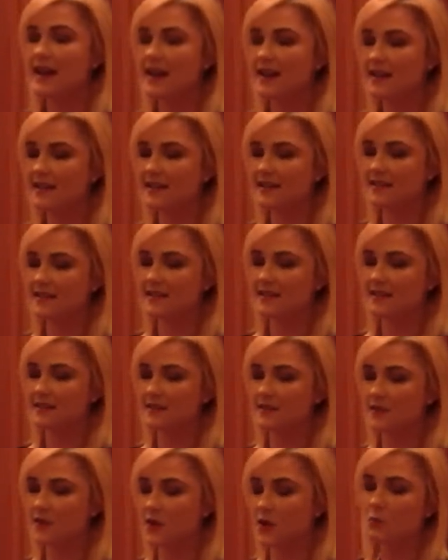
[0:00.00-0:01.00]
I think
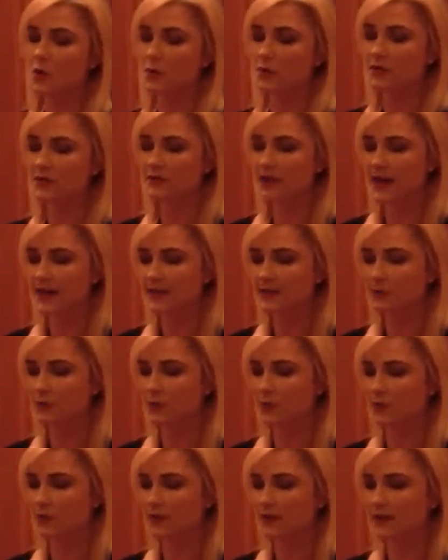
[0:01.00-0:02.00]
that, mobile device
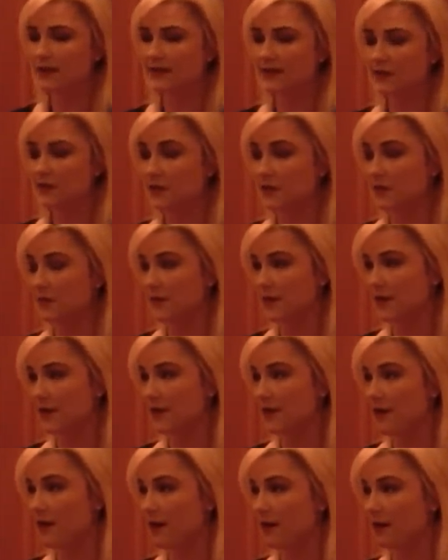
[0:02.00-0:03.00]
will essentially
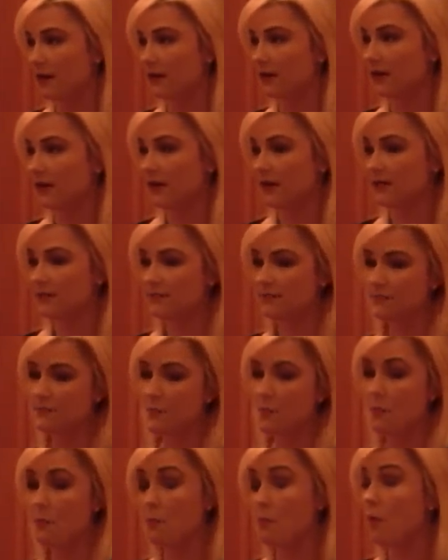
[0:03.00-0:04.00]
be our
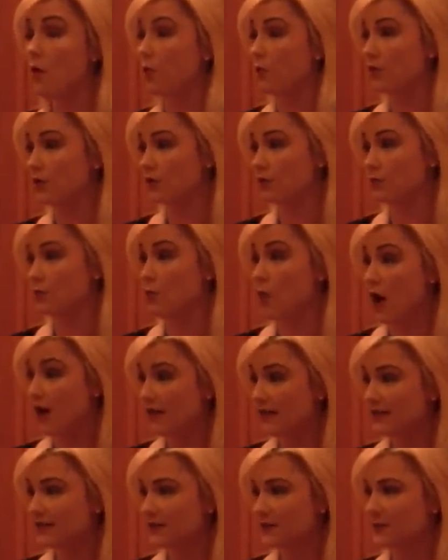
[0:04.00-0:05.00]
mobile
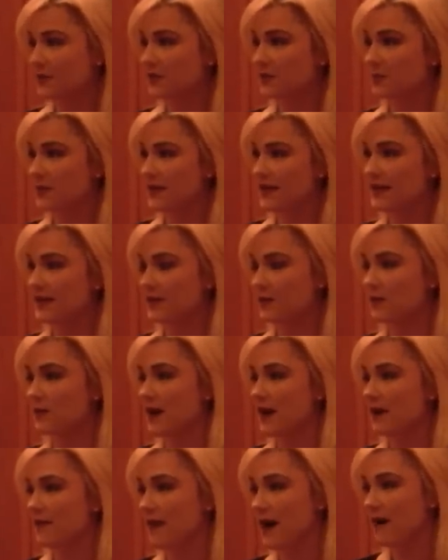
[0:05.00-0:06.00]
wallet, so to speak, and it'll
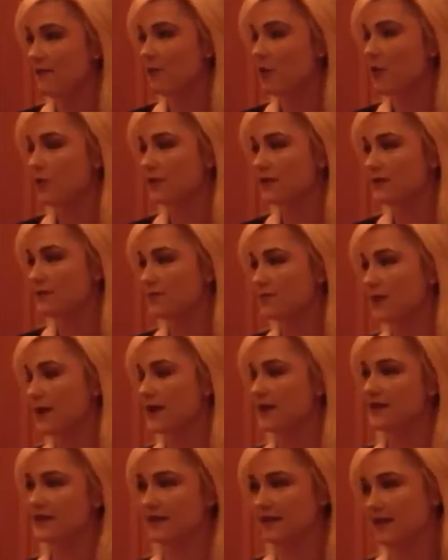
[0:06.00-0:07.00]
kind of have all the
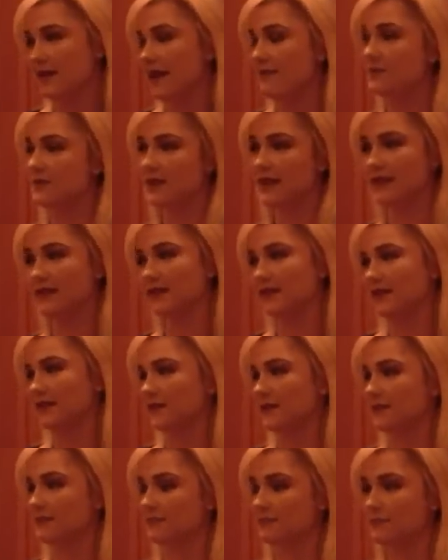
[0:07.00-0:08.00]
branding and
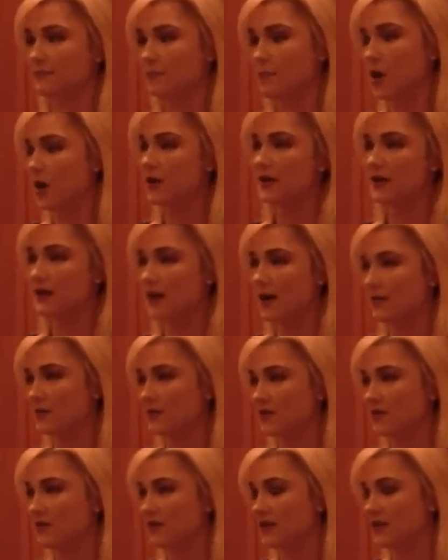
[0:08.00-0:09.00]
advertising and marketing
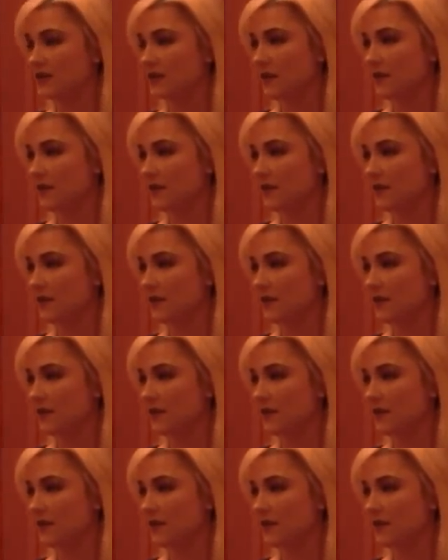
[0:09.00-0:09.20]
opportunities